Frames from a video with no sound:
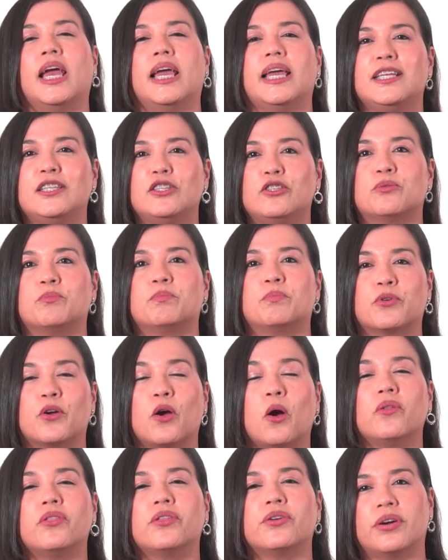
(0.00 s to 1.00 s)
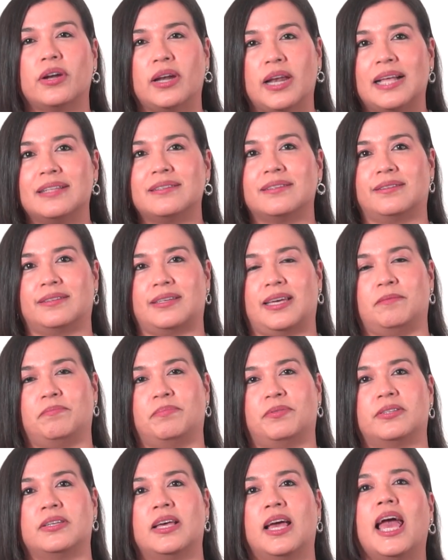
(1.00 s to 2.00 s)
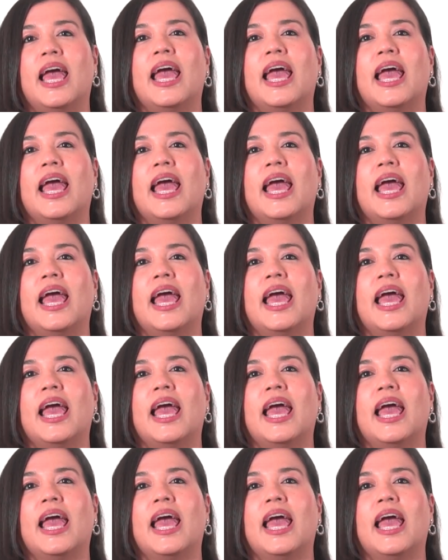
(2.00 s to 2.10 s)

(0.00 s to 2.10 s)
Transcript: into broader landscapes,